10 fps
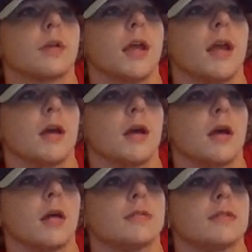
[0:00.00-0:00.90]
played
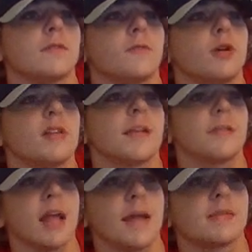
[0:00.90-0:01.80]

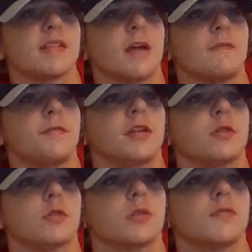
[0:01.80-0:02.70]
47 games, had 15
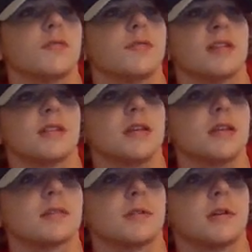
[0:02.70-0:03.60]
goals, 15
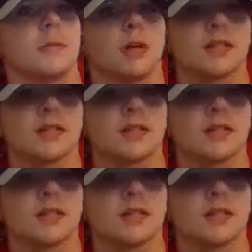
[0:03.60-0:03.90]
assists, no